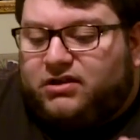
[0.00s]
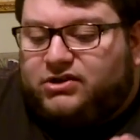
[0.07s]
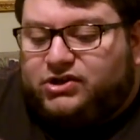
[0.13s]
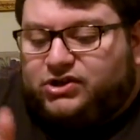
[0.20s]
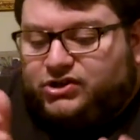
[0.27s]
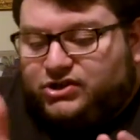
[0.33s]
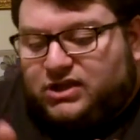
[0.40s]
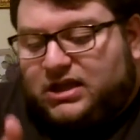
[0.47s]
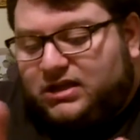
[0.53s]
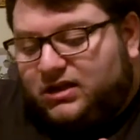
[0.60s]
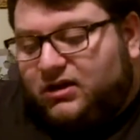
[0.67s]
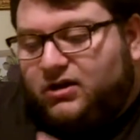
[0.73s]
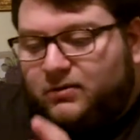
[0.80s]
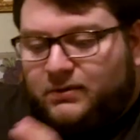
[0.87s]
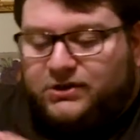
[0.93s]
It's just that
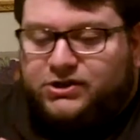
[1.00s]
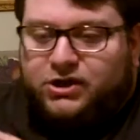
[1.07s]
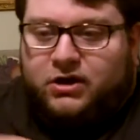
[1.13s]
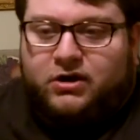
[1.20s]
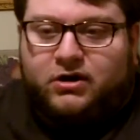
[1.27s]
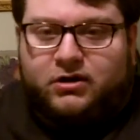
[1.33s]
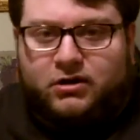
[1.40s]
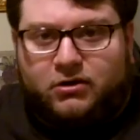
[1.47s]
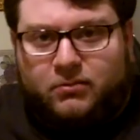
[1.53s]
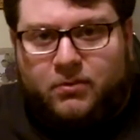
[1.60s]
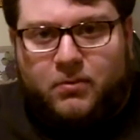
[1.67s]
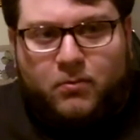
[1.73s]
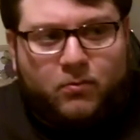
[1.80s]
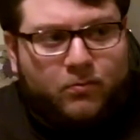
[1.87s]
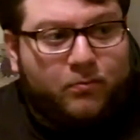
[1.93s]
they're going to be chugging a little
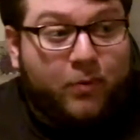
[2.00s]
bit.